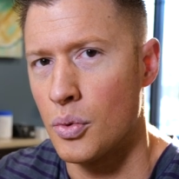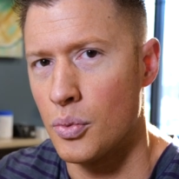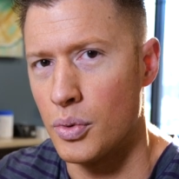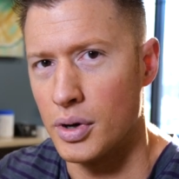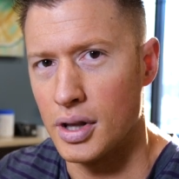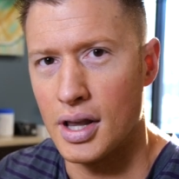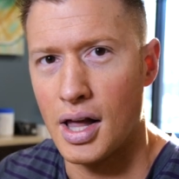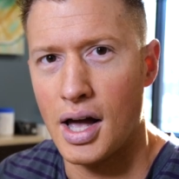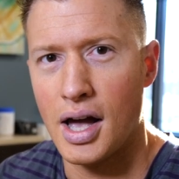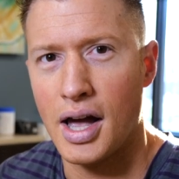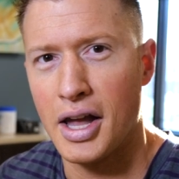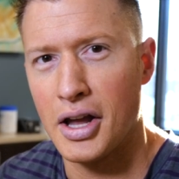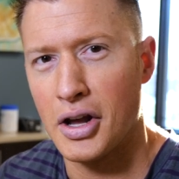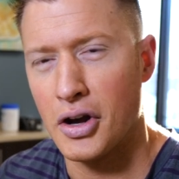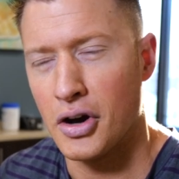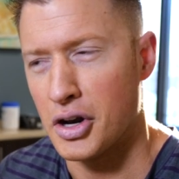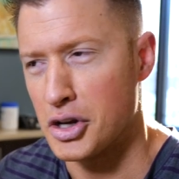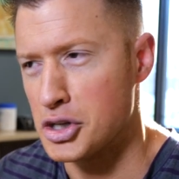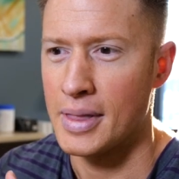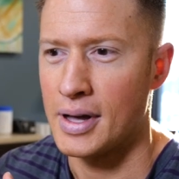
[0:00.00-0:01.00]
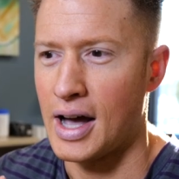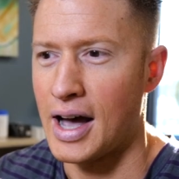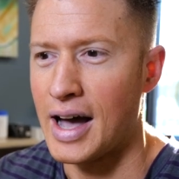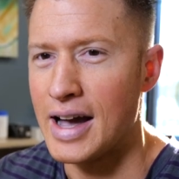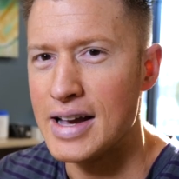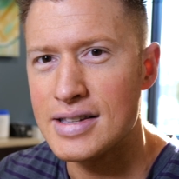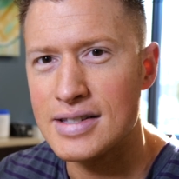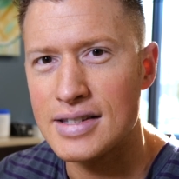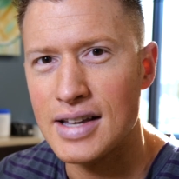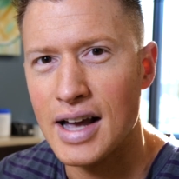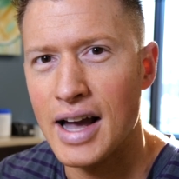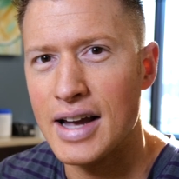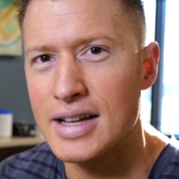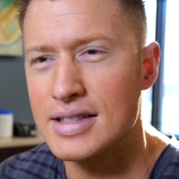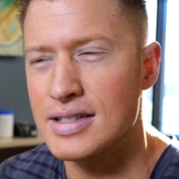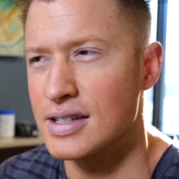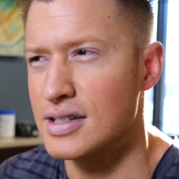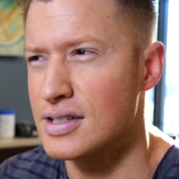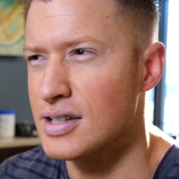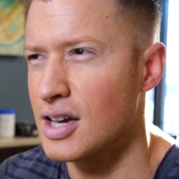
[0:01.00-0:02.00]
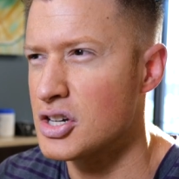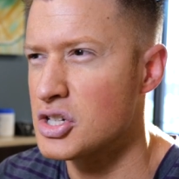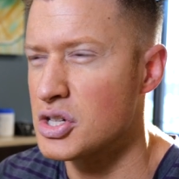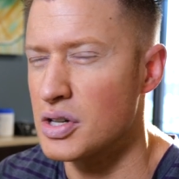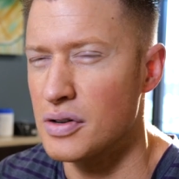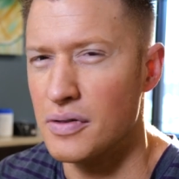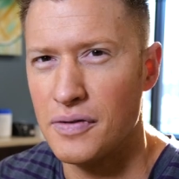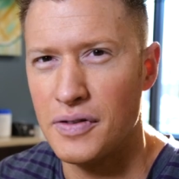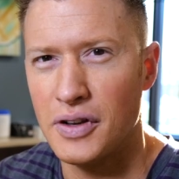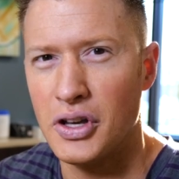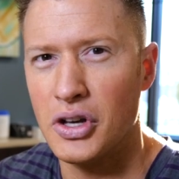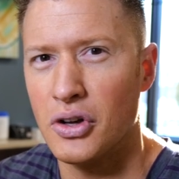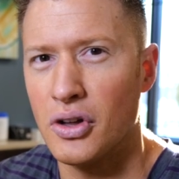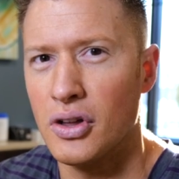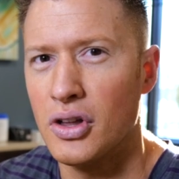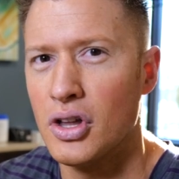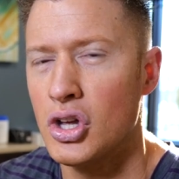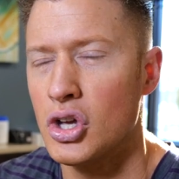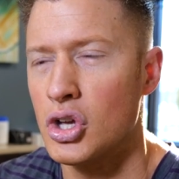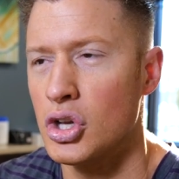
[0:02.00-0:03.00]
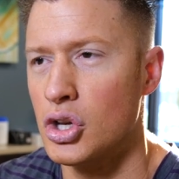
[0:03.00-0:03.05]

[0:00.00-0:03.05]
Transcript: relying on eyesight and touch and feel,